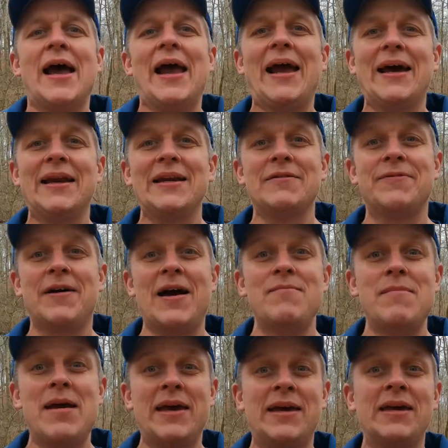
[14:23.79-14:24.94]
And if I'm
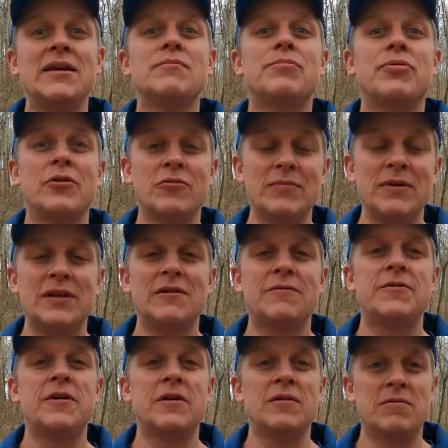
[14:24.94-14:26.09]
making improvement, if
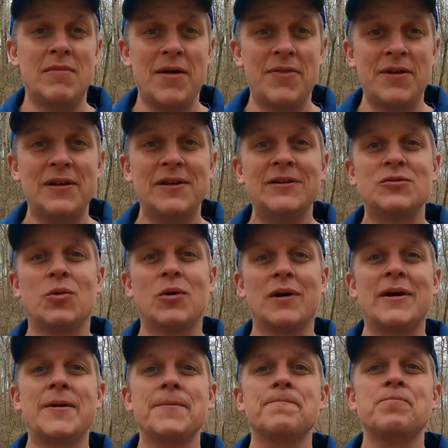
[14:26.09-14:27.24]
the method is
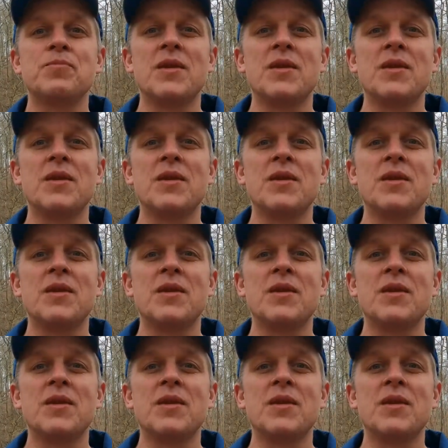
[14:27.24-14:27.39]
working,